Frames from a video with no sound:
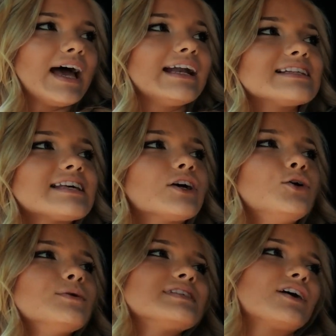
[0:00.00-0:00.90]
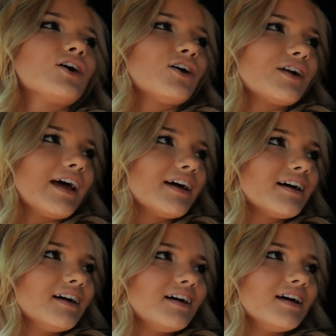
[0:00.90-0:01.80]
And it's like, who is it hurting?
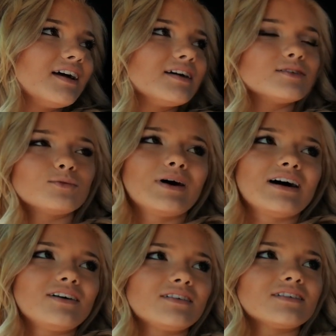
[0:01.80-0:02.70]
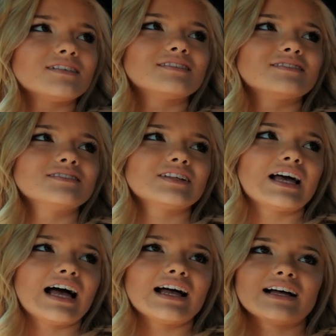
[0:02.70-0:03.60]
Well,
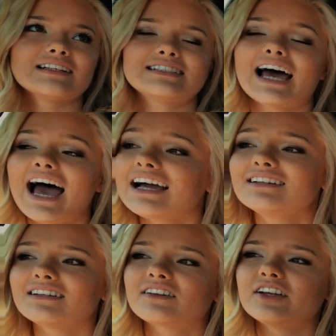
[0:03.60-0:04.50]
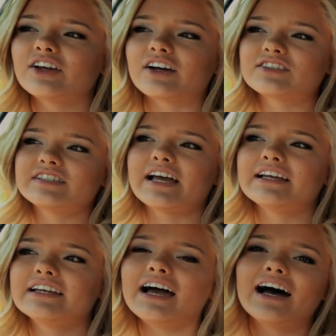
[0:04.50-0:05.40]
technically, I could
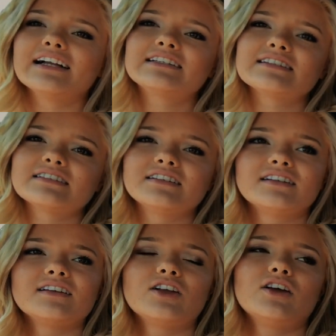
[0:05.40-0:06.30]
say, yeah, it doesn't